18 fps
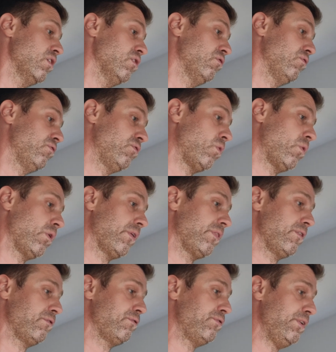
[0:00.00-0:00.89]
For
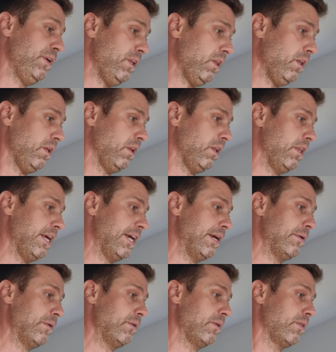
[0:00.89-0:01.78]
the fill
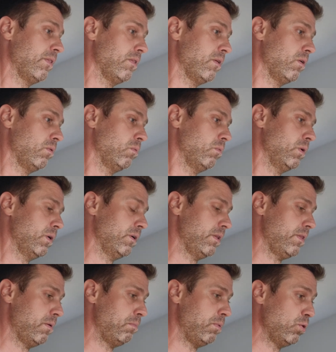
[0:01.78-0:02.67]
layer,
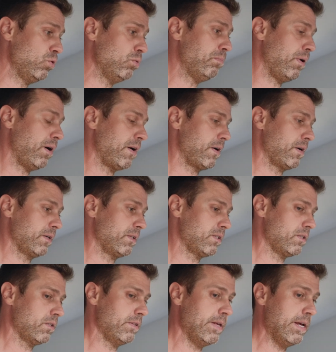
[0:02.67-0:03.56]
the blue
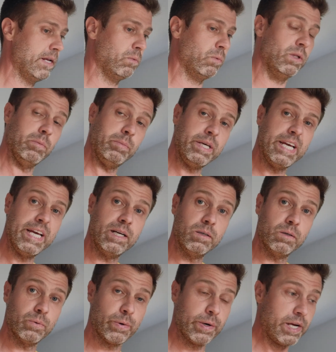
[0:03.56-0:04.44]
parts that will be
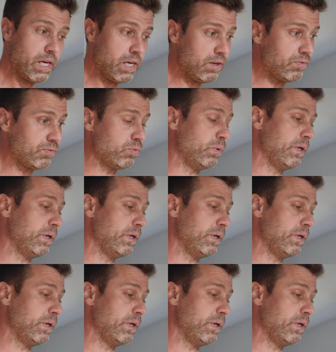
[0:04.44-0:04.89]
engraved,